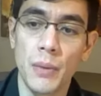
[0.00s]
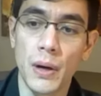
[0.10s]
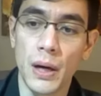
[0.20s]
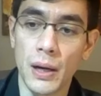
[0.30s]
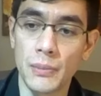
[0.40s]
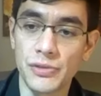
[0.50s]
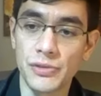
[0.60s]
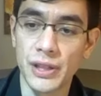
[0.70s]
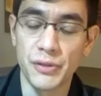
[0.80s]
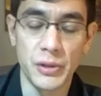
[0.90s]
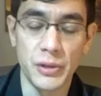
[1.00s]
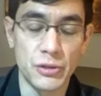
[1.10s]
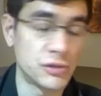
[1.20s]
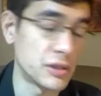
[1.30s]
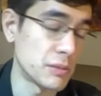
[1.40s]
um, say if you're
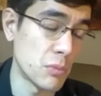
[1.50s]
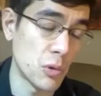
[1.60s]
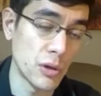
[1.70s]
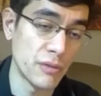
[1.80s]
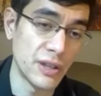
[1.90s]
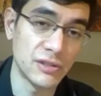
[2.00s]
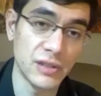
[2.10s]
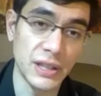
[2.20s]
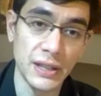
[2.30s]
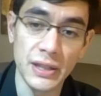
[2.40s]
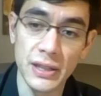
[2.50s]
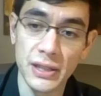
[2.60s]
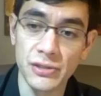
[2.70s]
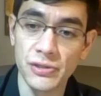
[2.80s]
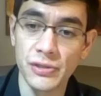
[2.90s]
interested in more events like
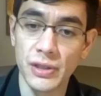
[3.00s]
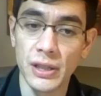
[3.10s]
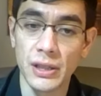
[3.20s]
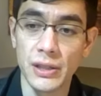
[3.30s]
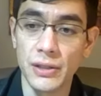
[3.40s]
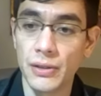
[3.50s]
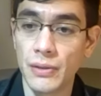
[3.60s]
this, uh,